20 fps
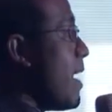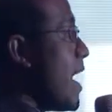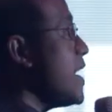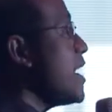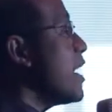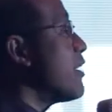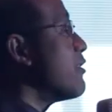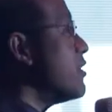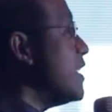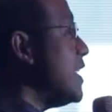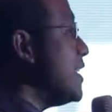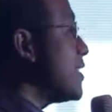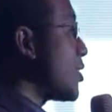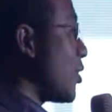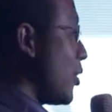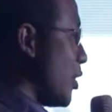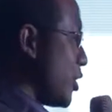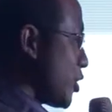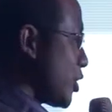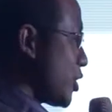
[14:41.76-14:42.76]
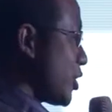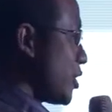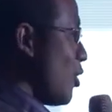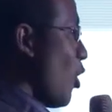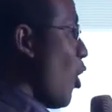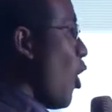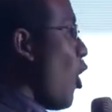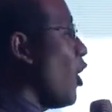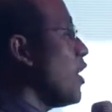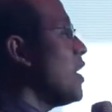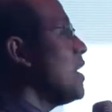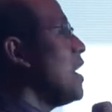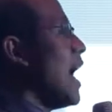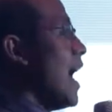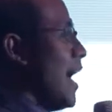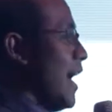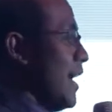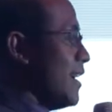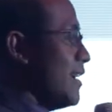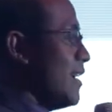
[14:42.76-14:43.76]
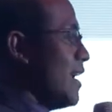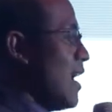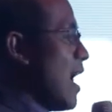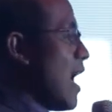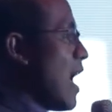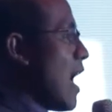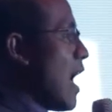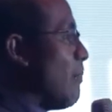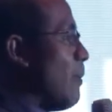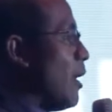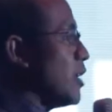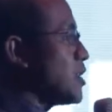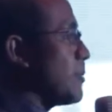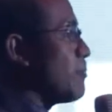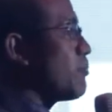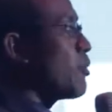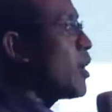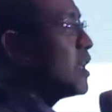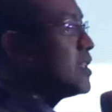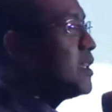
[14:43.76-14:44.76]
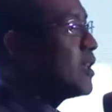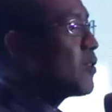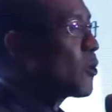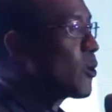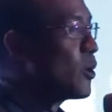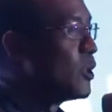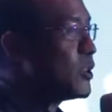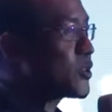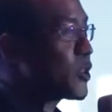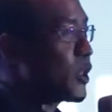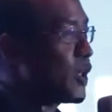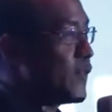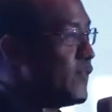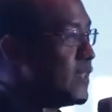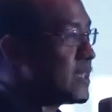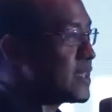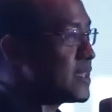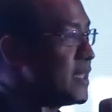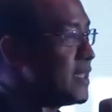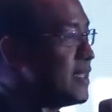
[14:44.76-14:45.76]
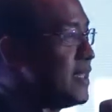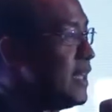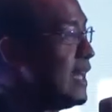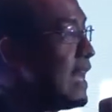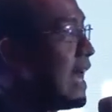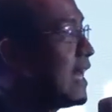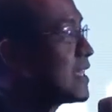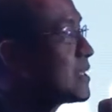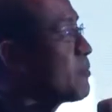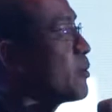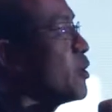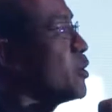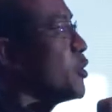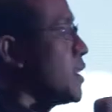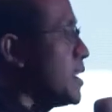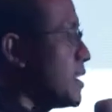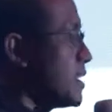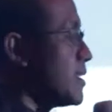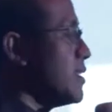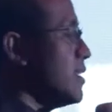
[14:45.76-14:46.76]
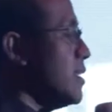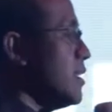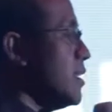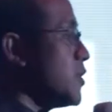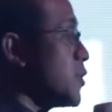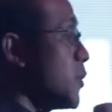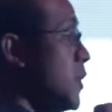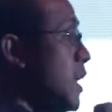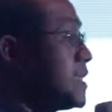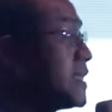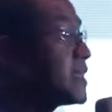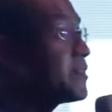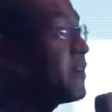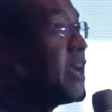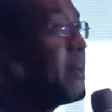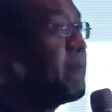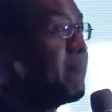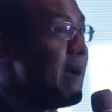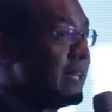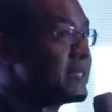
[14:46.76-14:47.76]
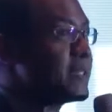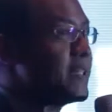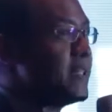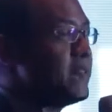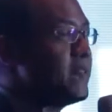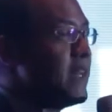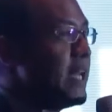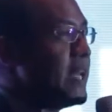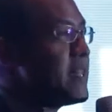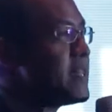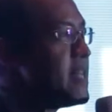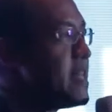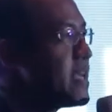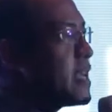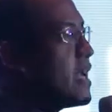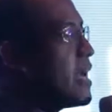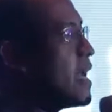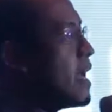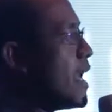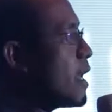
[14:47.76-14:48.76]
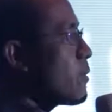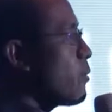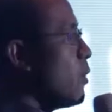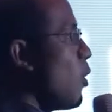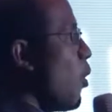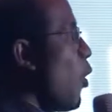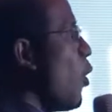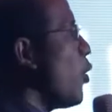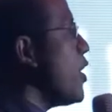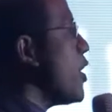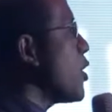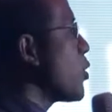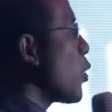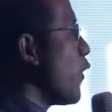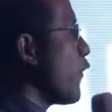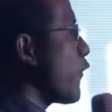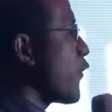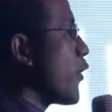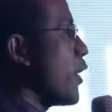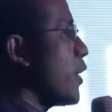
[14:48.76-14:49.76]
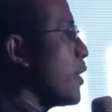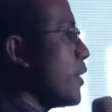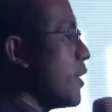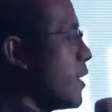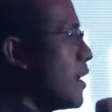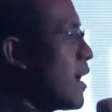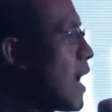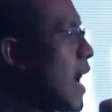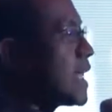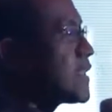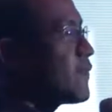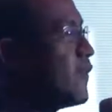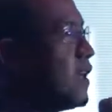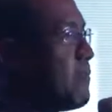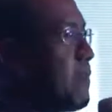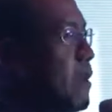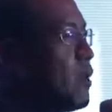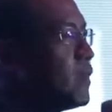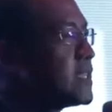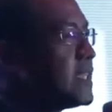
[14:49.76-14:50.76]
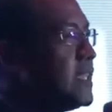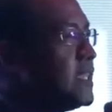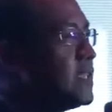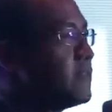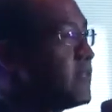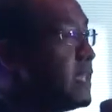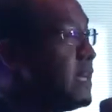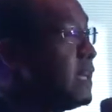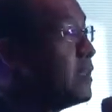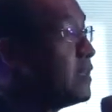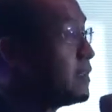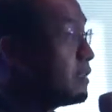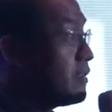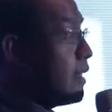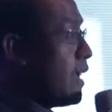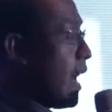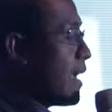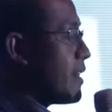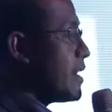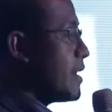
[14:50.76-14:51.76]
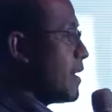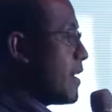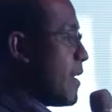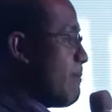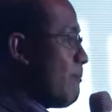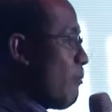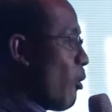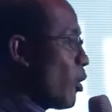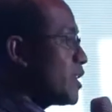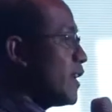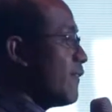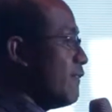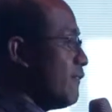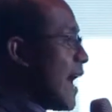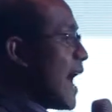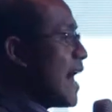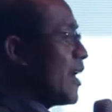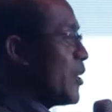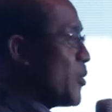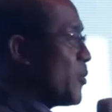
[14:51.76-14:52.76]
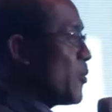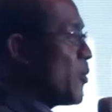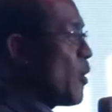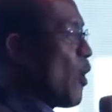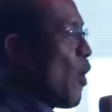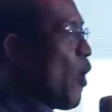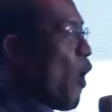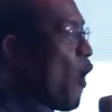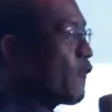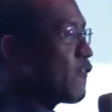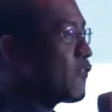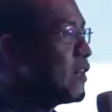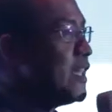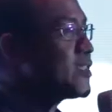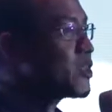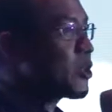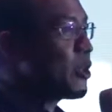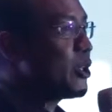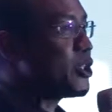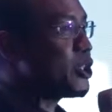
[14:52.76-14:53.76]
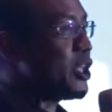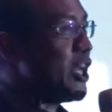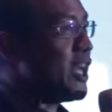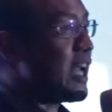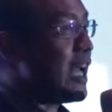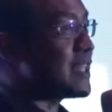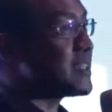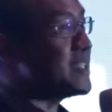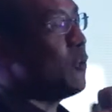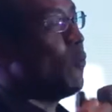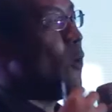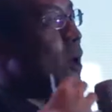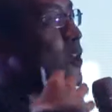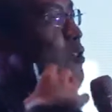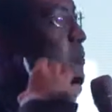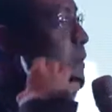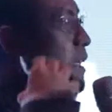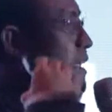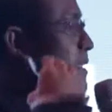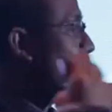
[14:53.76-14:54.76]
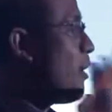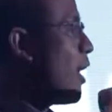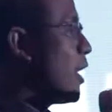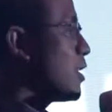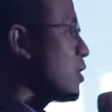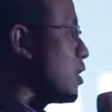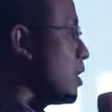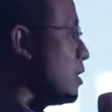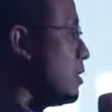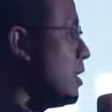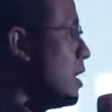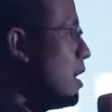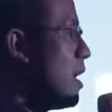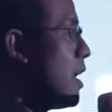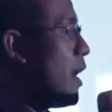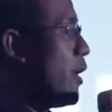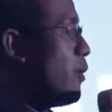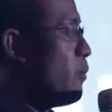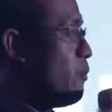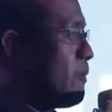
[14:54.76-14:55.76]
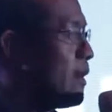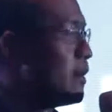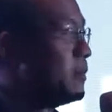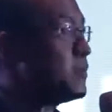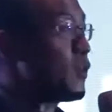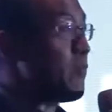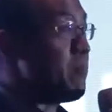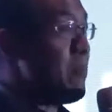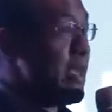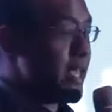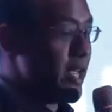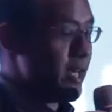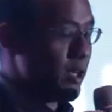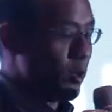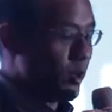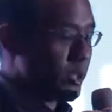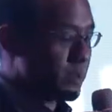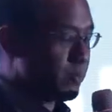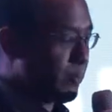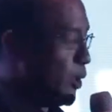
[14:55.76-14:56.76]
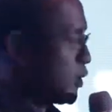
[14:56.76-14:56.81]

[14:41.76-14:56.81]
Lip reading: made a research online about a product or service that they last purchased. So this is really massive, and I think it will only grow further as Filipinos see the important value of researching as they want to be smarter in terms of making those